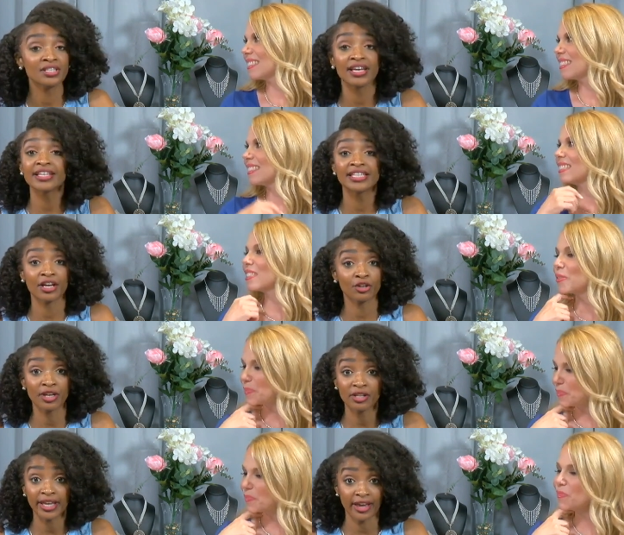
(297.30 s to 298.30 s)
Speaker 1: Just like
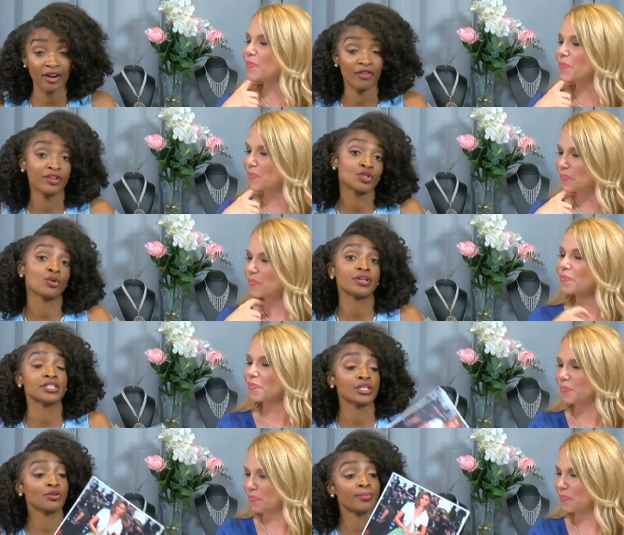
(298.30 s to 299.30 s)
Taylor Hill again, our
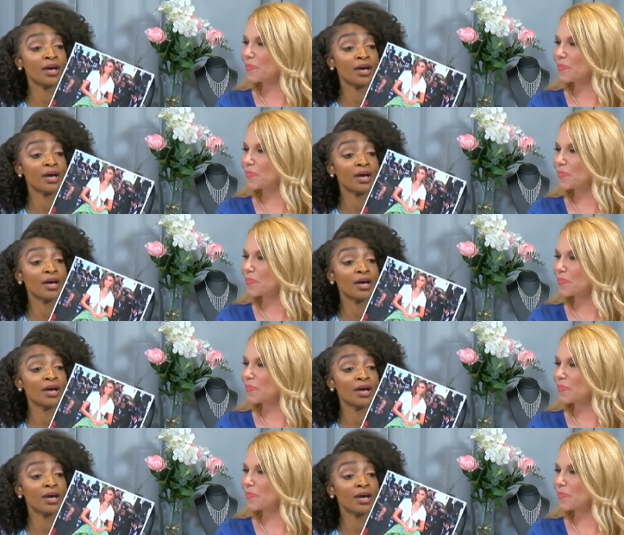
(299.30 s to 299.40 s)
Victoria's Secret